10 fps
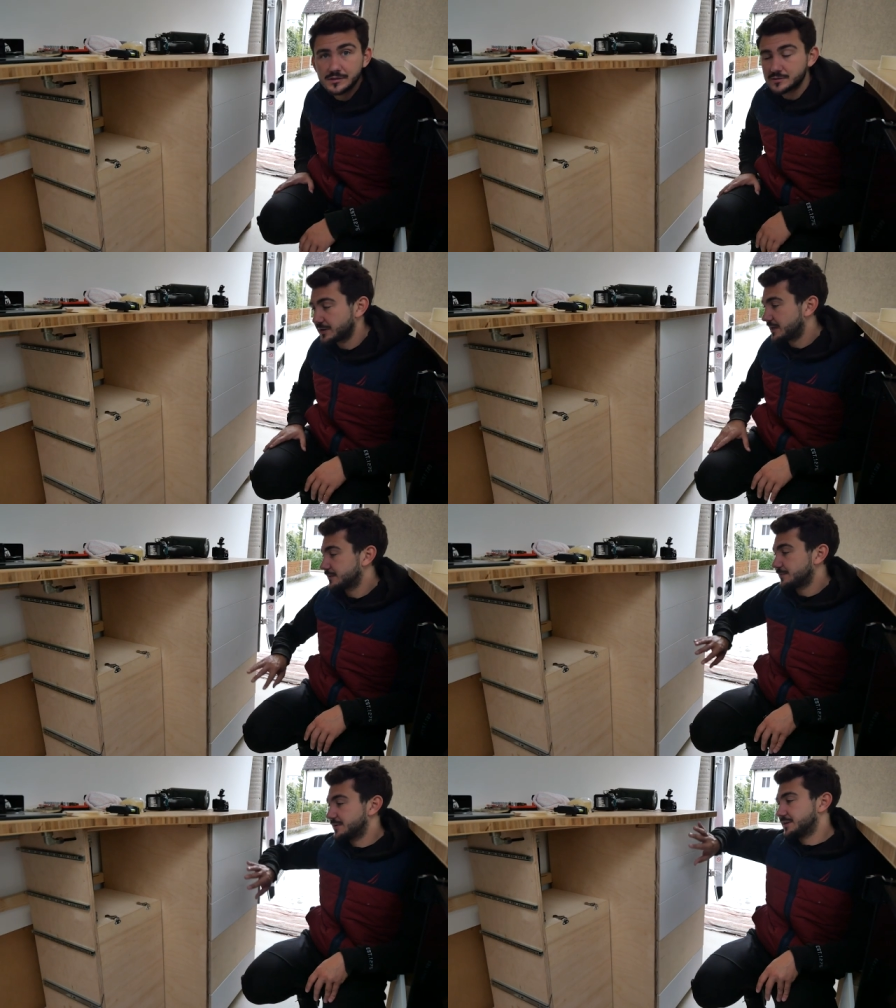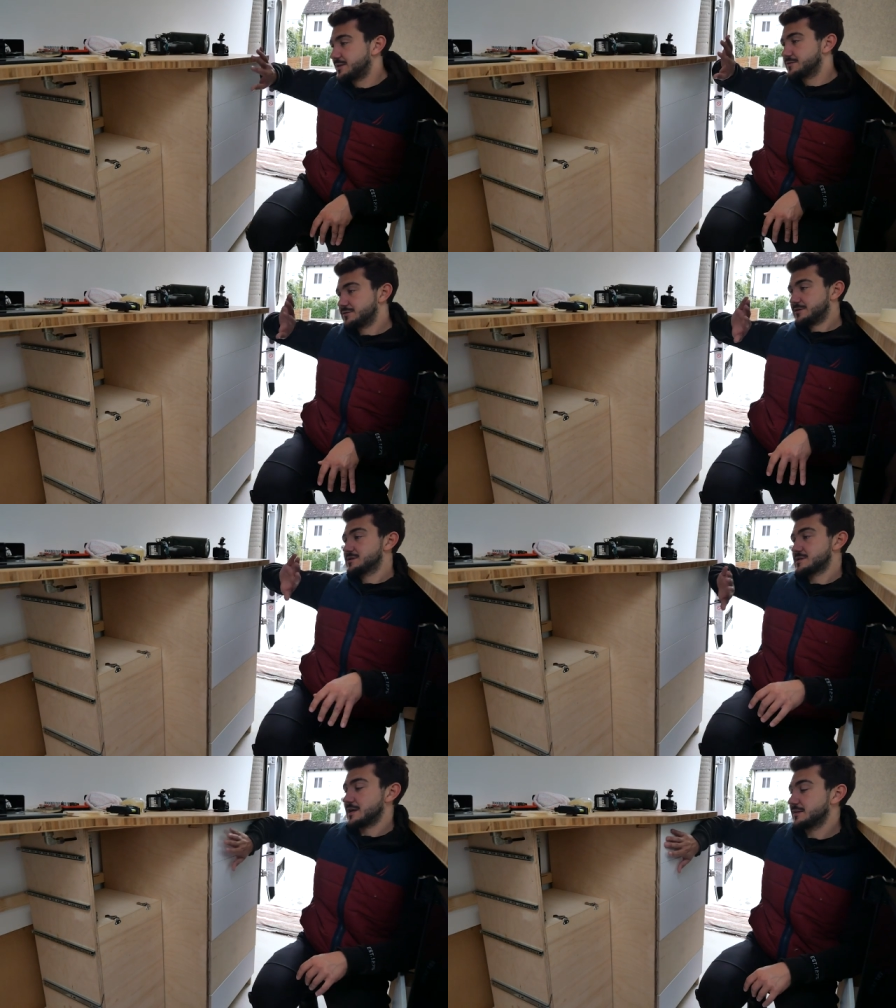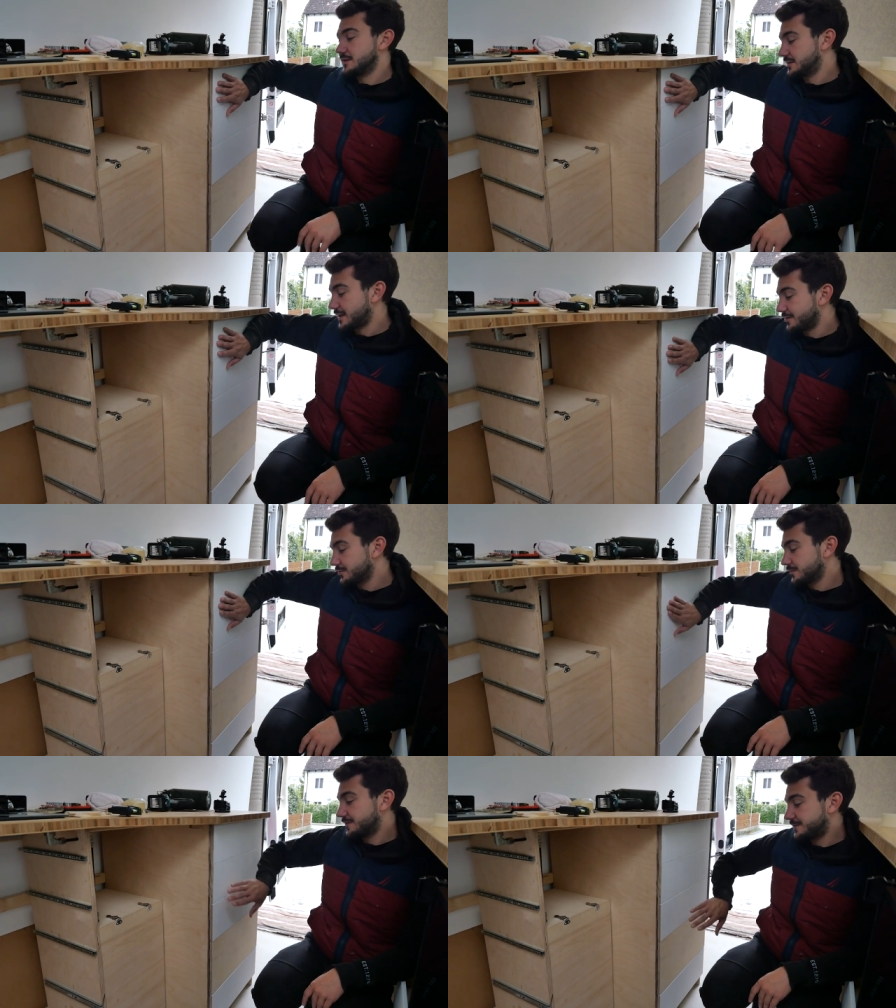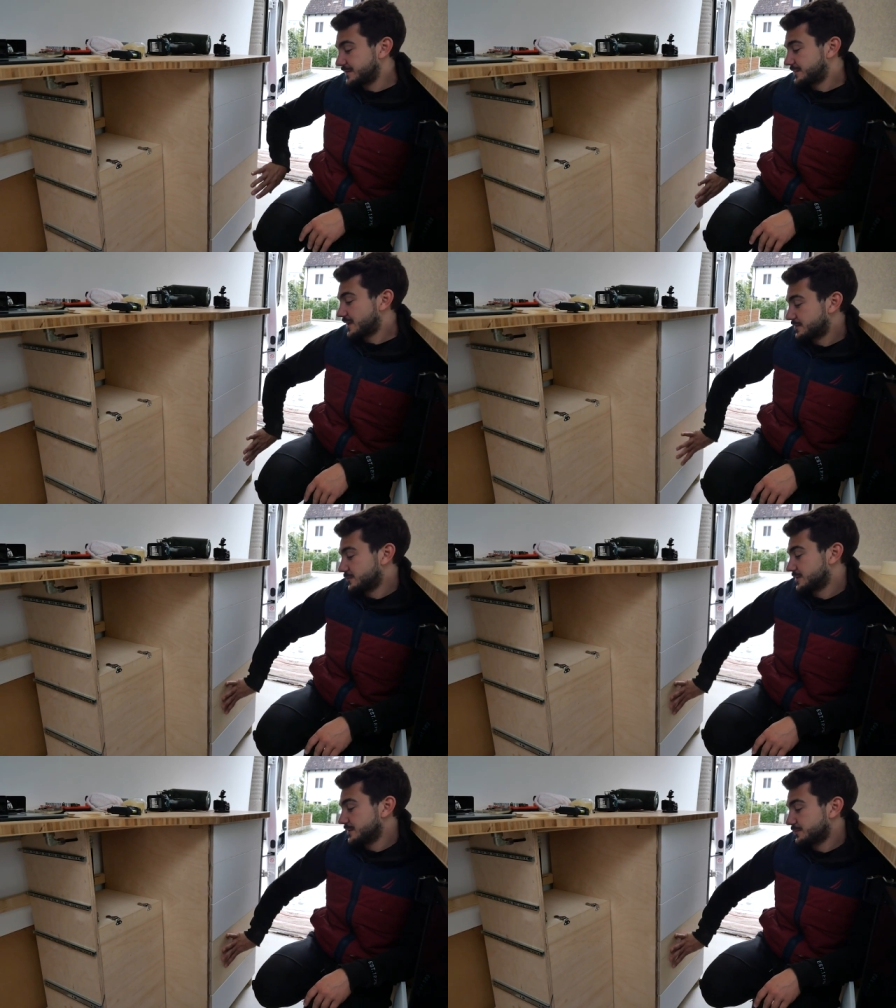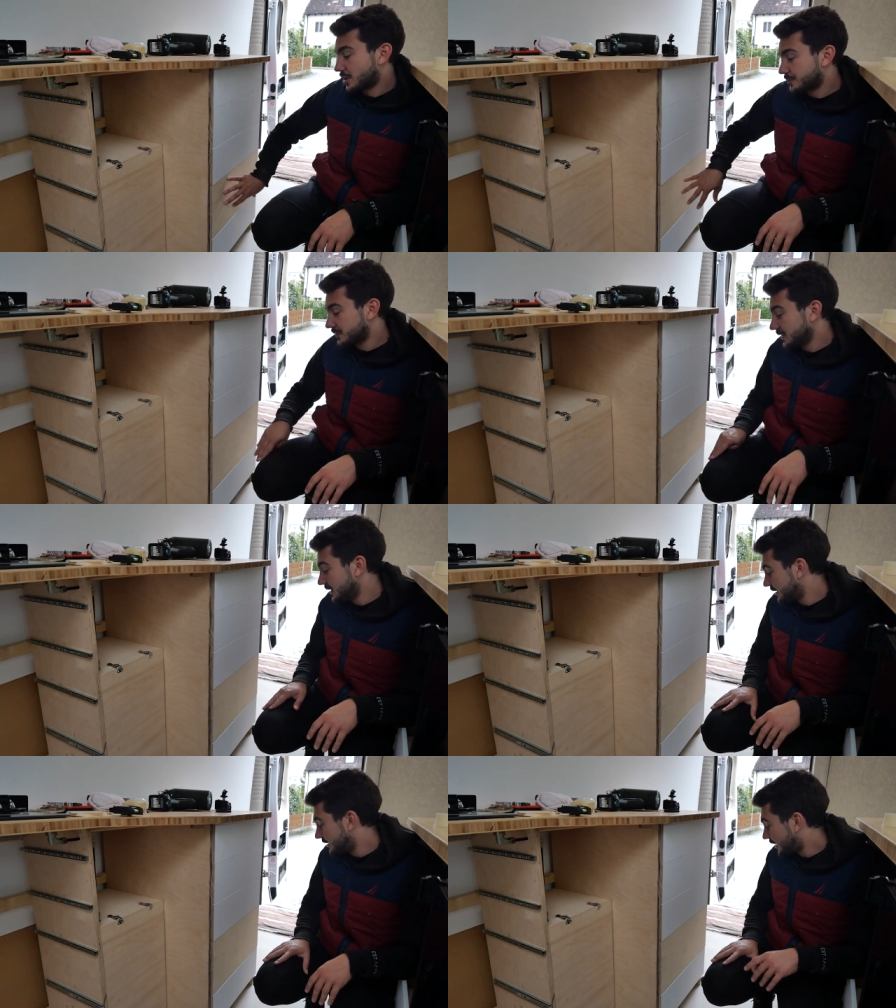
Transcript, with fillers: we gave them another sanding down, we fit that one in properly and